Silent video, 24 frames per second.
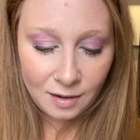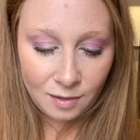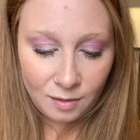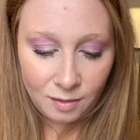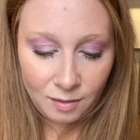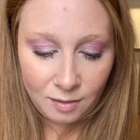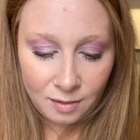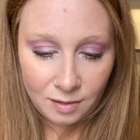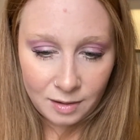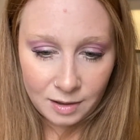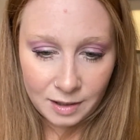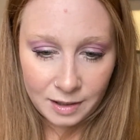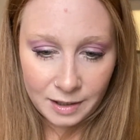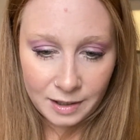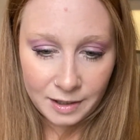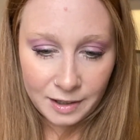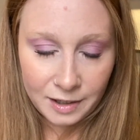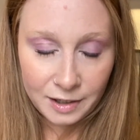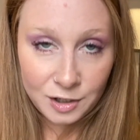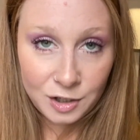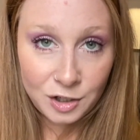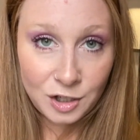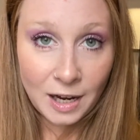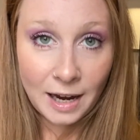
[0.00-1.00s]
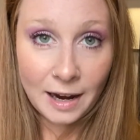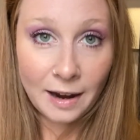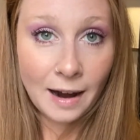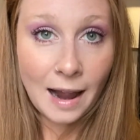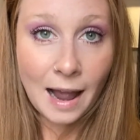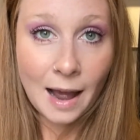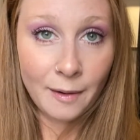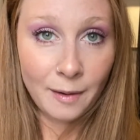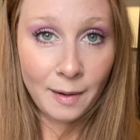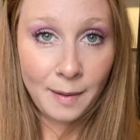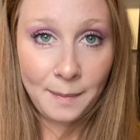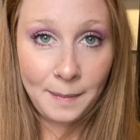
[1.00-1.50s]
or share
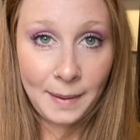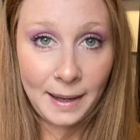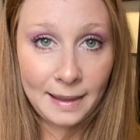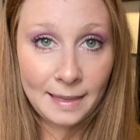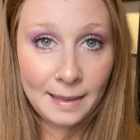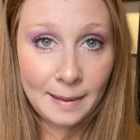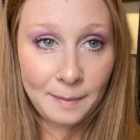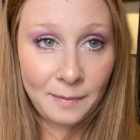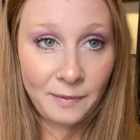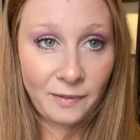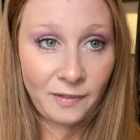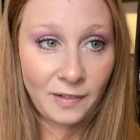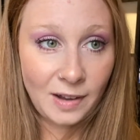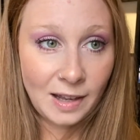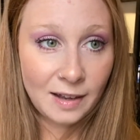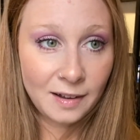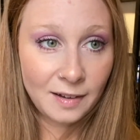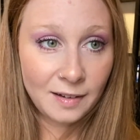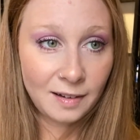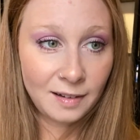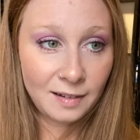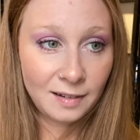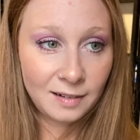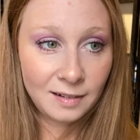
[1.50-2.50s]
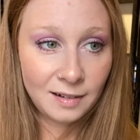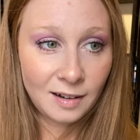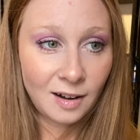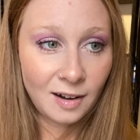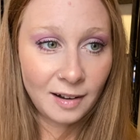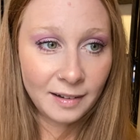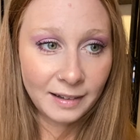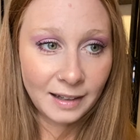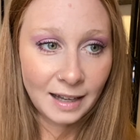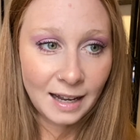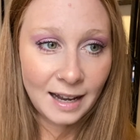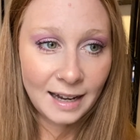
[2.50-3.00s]
how it made them feel
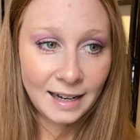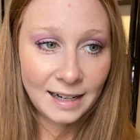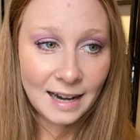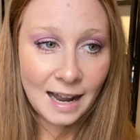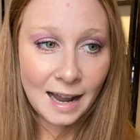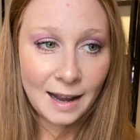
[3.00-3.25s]
online,